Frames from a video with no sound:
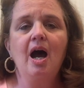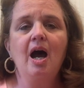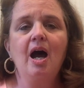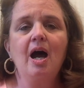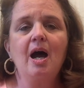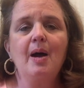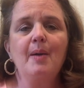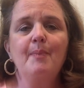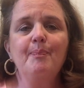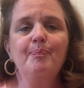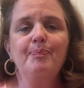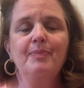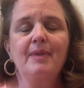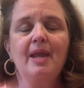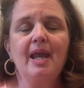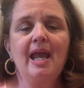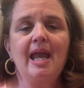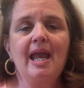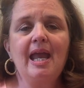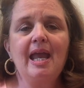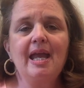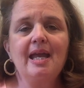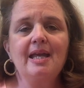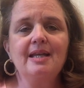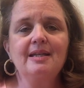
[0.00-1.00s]

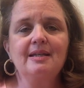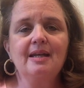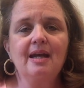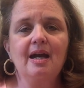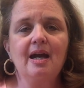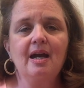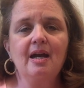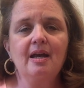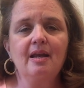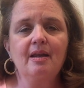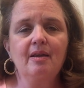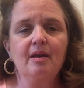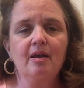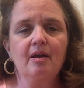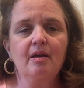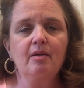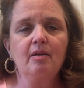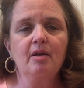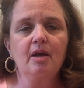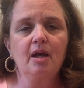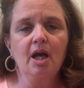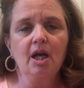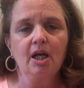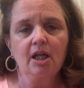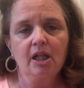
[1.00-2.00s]
And
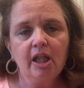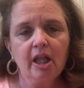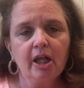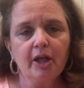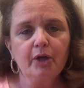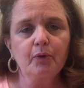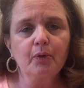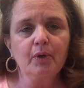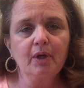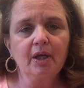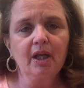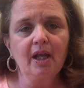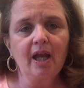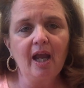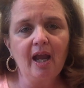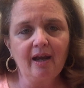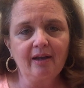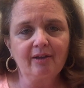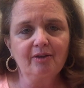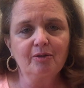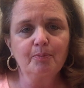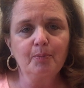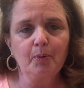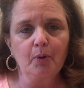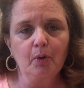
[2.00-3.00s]
a cluttering
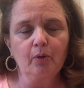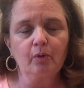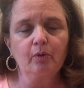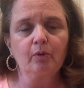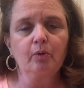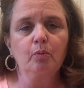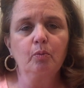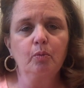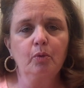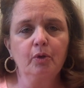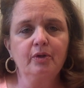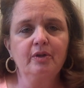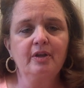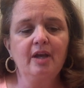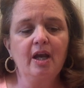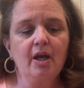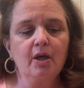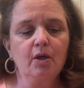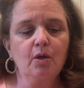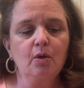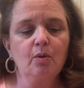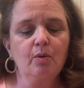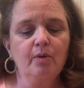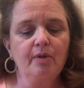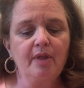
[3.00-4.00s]
expert would
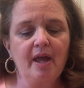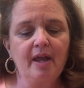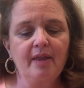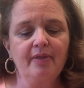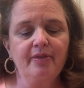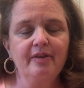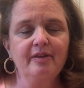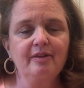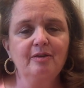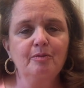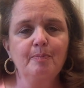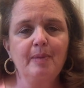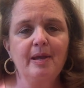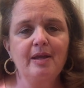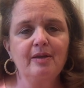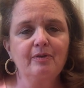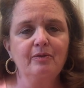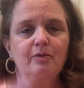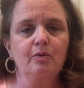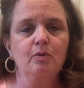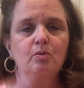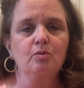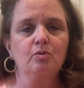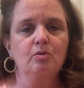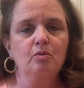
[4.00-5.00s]
tell you that this
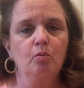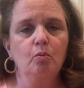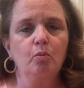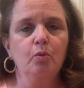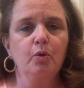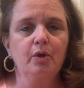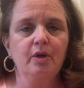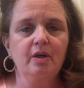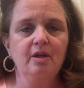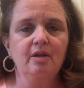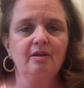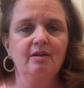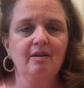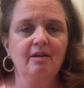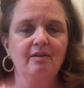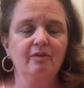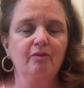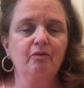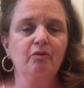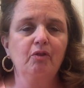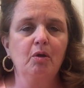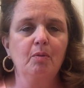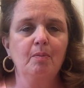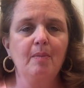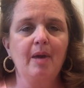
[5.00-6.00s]
pencil
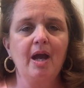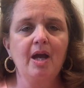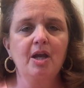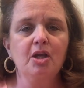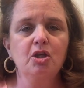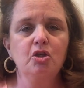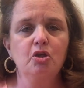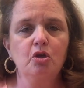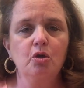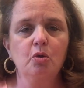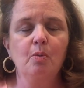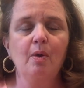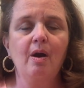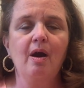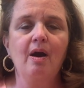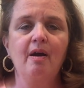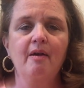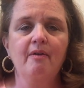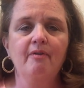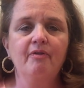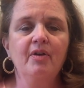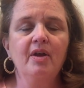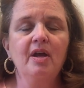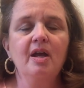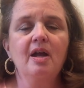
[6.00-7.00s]
doesn't remind you
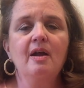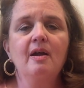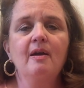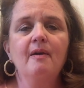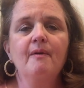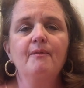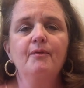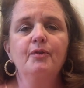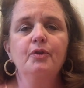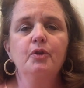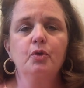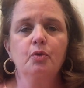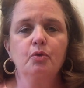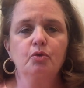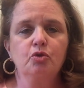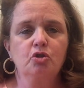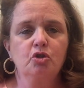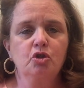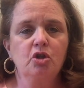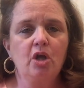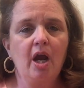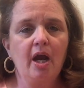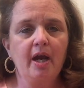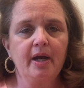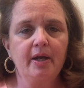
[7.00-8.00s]
of your
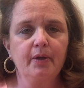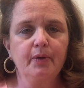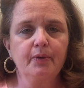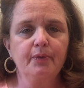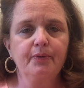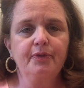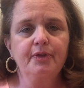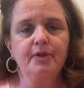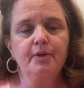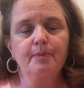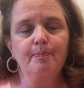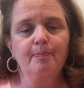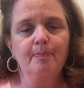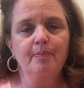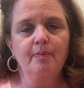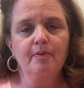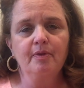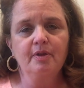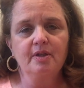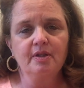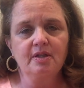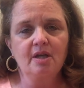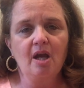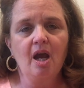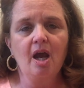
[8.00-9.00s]
child,
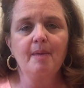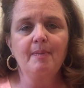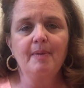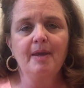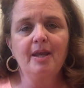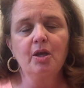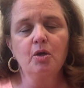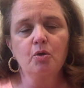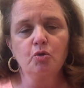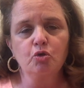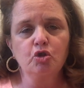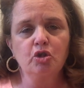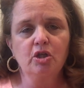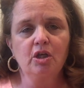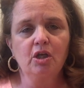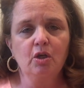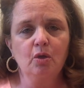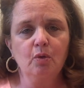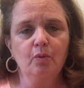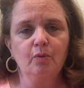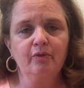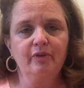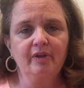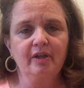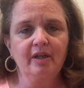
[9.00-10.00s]
the time he or she
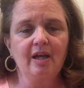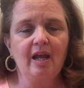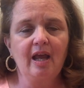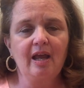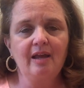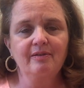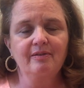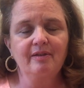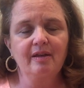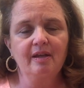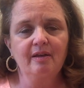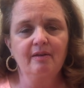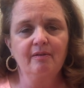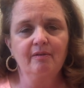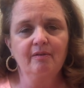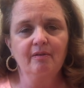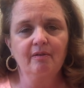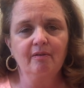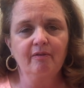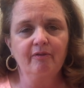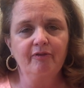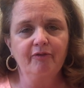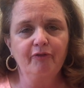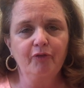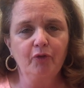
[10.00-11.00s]
used it as a
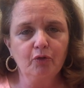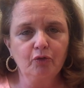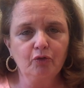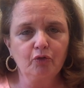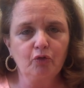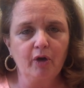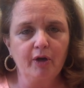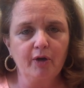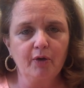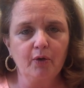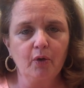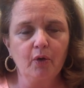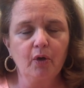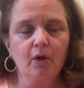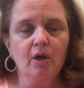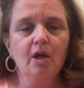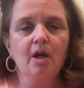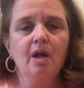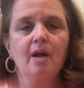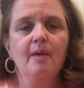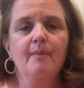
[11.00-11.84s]
first grader,